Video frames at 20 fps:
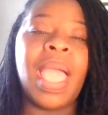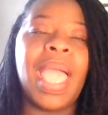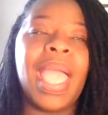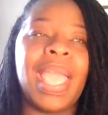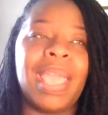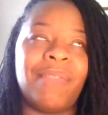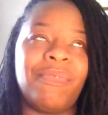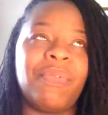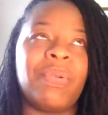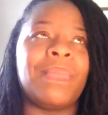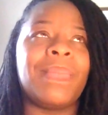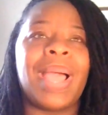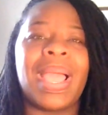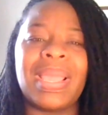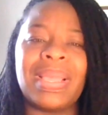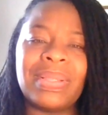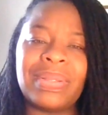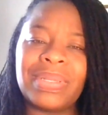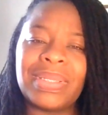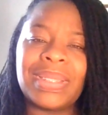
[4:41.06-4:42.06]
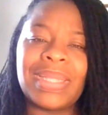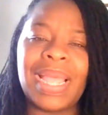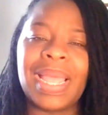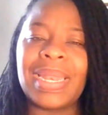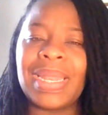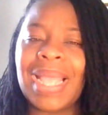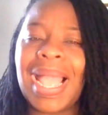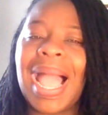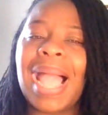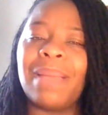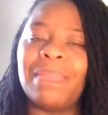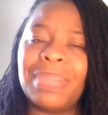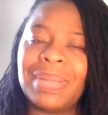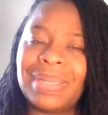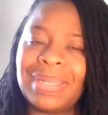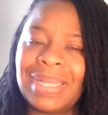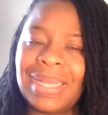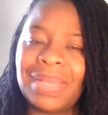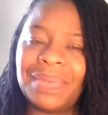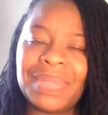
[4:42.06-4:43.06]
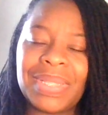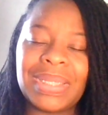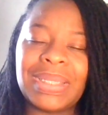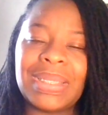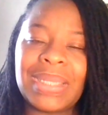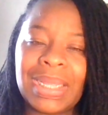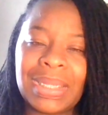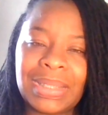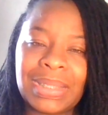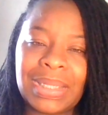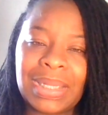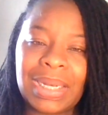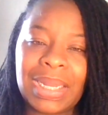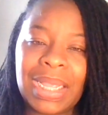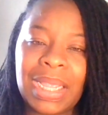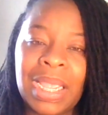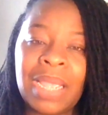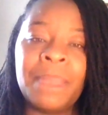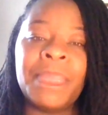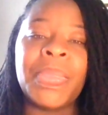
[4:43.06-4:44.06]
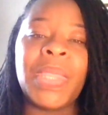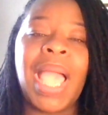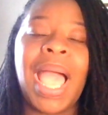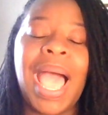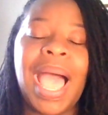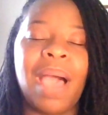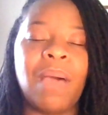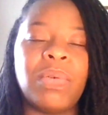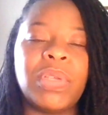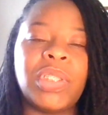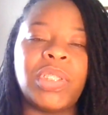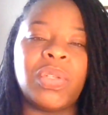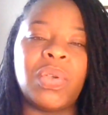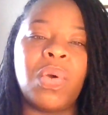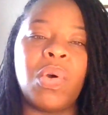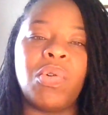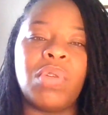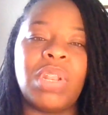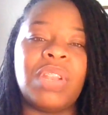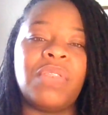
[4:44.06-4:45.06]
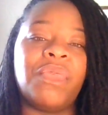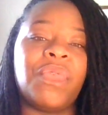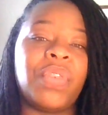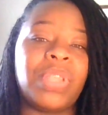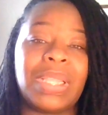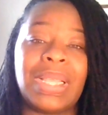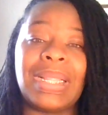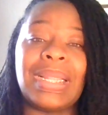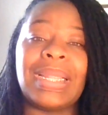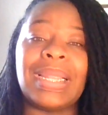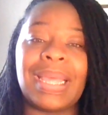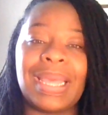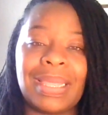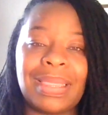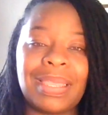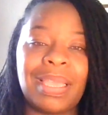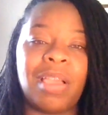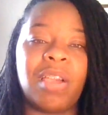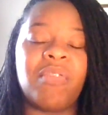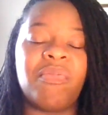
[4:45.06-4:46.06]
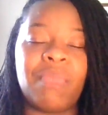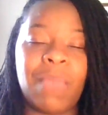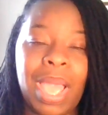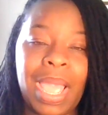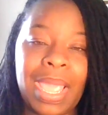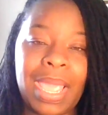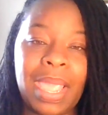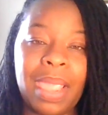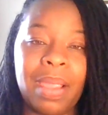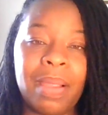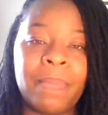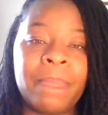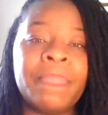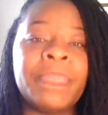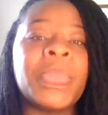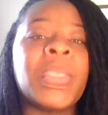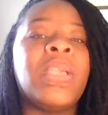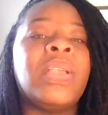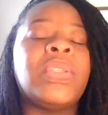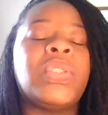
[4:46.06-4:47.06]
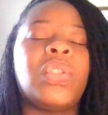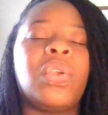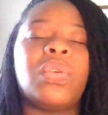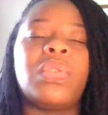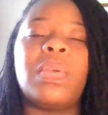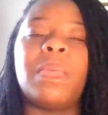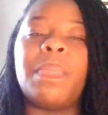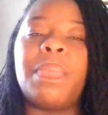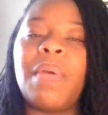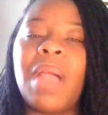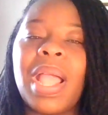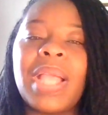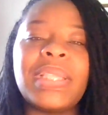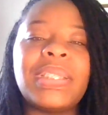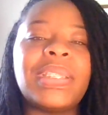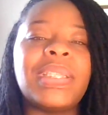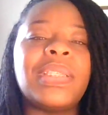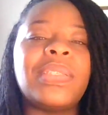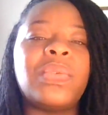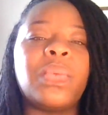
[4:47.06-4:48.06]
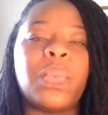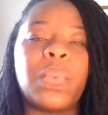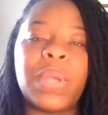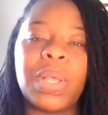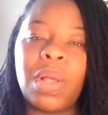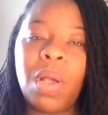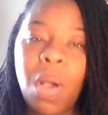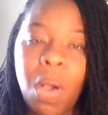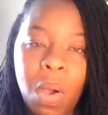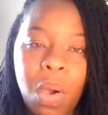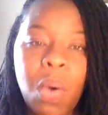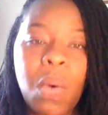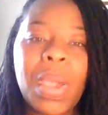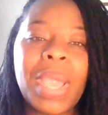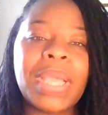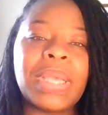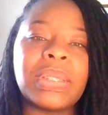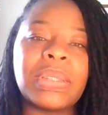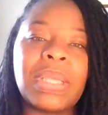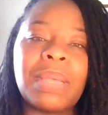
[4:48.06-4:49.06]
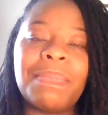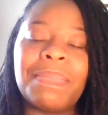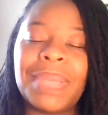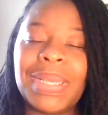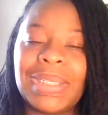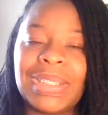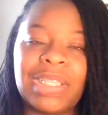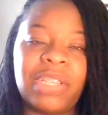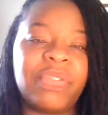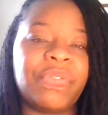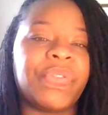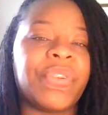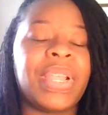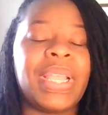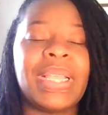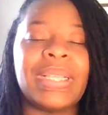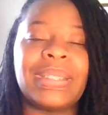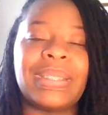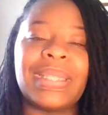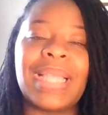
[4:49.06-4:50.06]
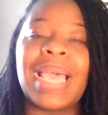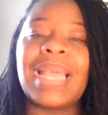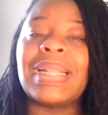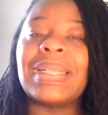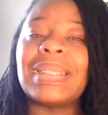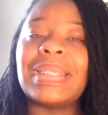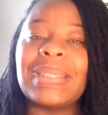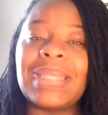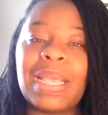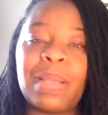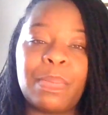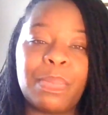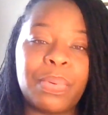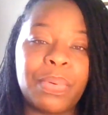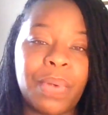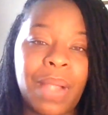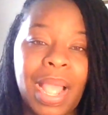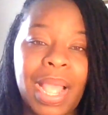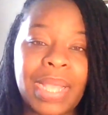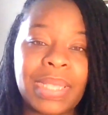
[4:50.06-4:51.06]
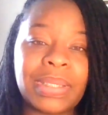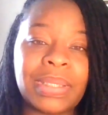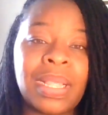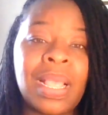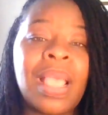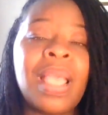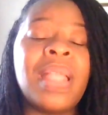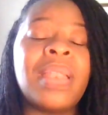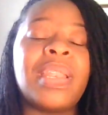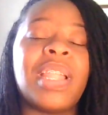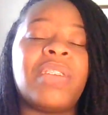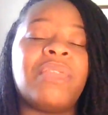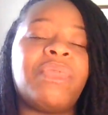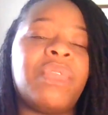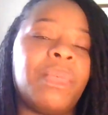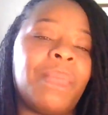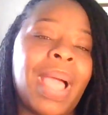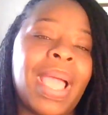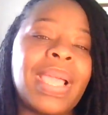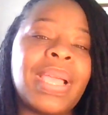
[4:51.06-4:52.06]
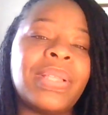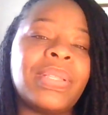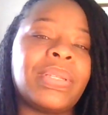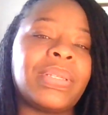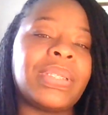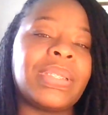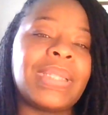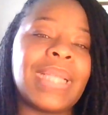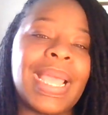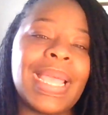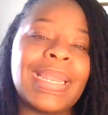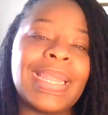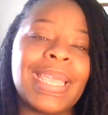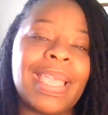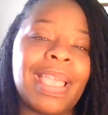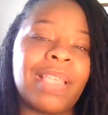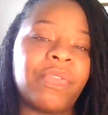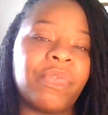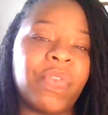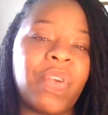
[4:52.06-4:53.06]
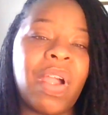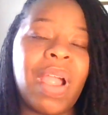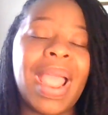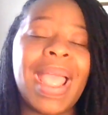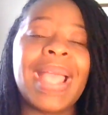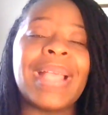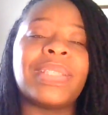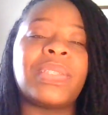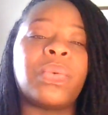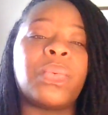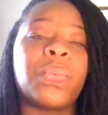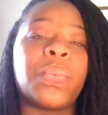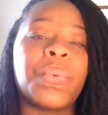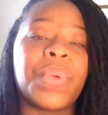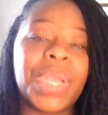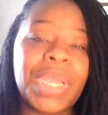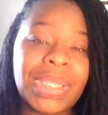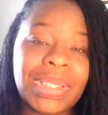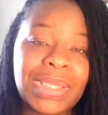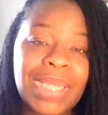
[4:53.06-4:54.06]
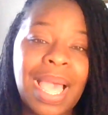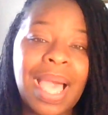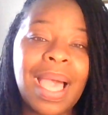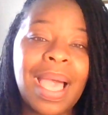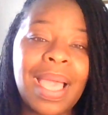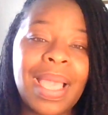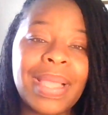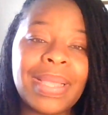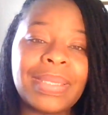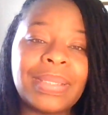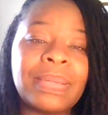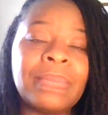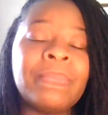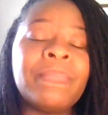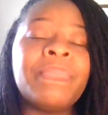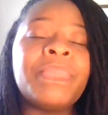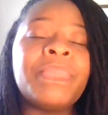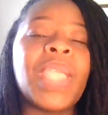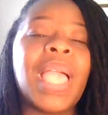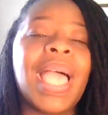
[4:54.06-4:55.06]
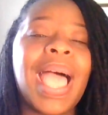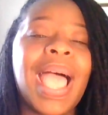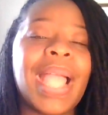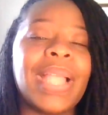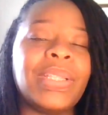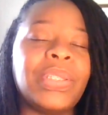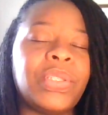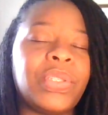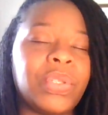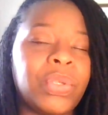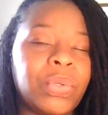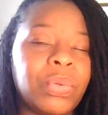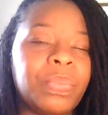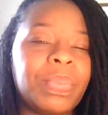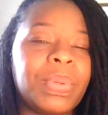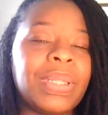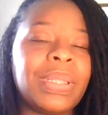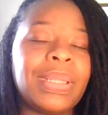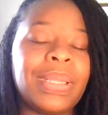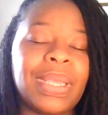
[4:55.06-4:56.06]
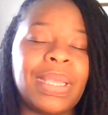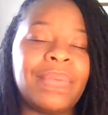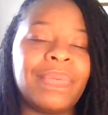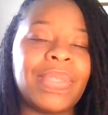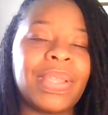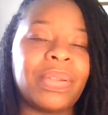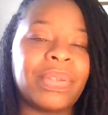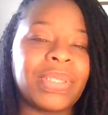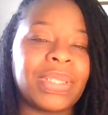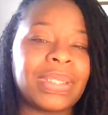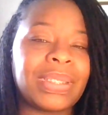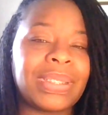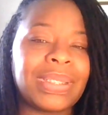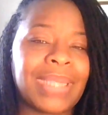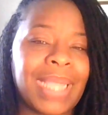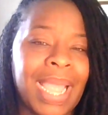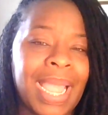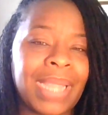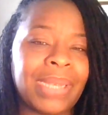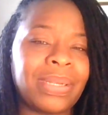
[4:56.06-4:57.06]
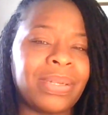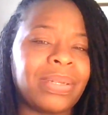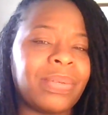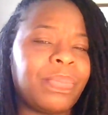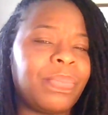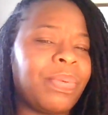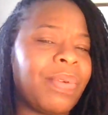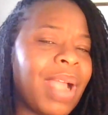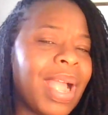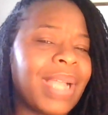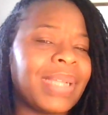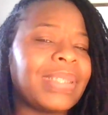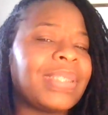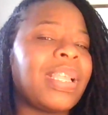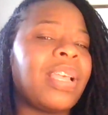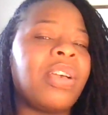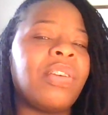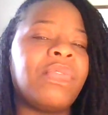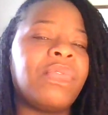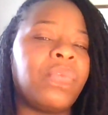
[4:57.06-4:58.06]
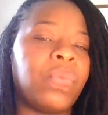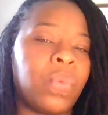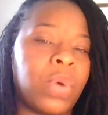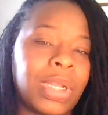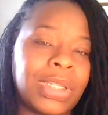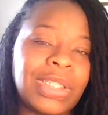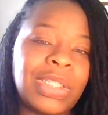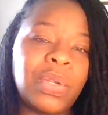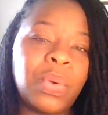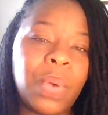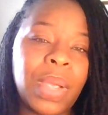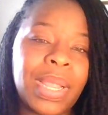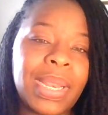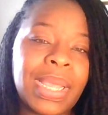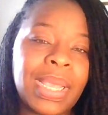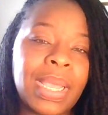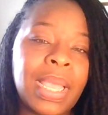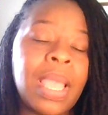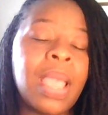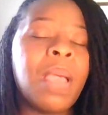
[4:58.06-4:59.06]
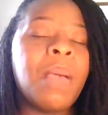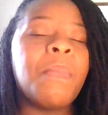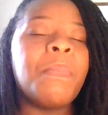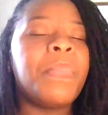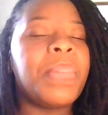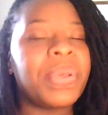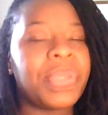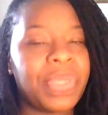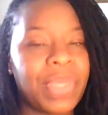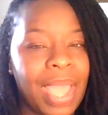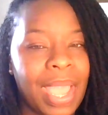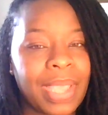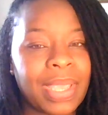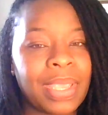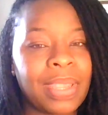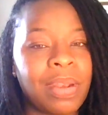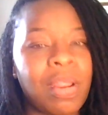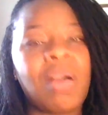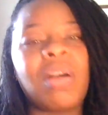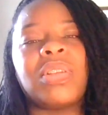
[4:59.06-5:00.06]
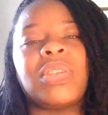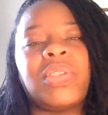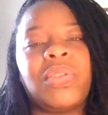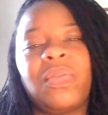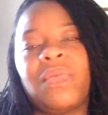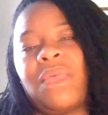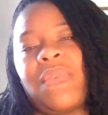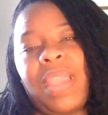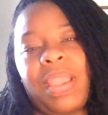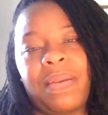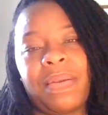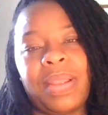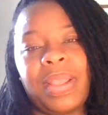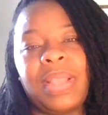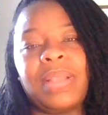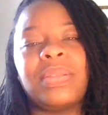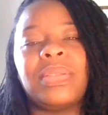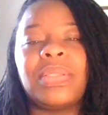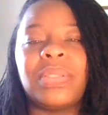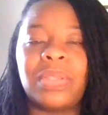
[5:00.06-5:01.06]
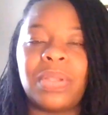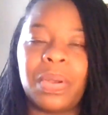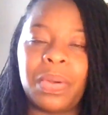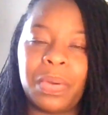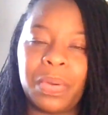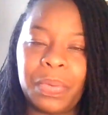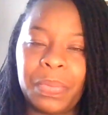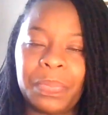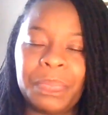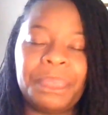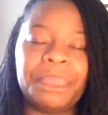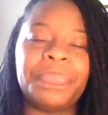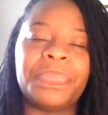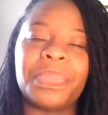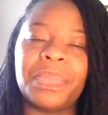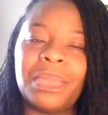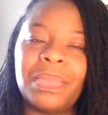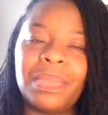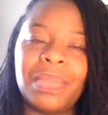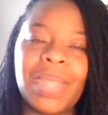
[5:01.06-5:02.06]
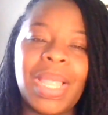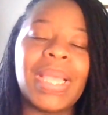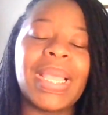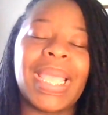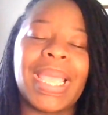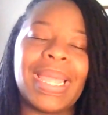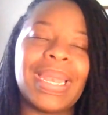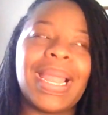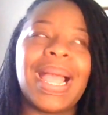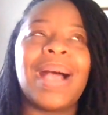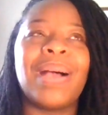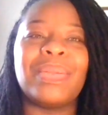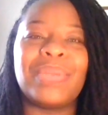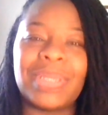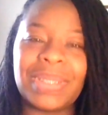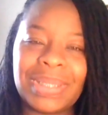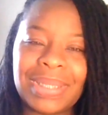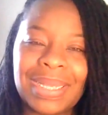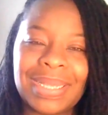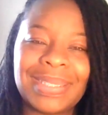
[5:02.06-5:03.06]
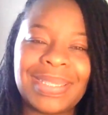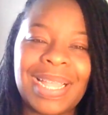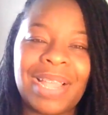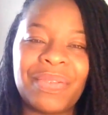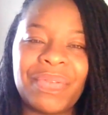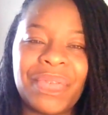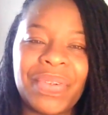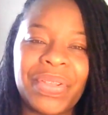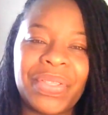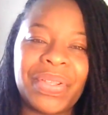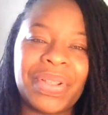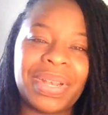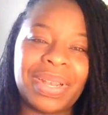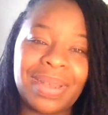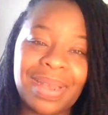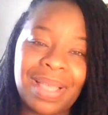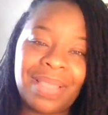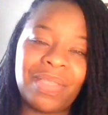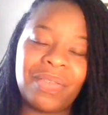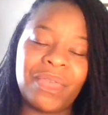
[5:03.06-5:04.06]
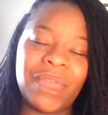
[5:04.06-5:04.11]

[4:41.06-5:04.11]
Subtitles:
and from my understanding, I believe the density. I was quoted for the length of my hair. So the prices will always be different. It's not a set price. Now, from my understanding, as far as reties, I do believe there's a standard price of 120, but that can also vary. So again, I'll discuss that further in another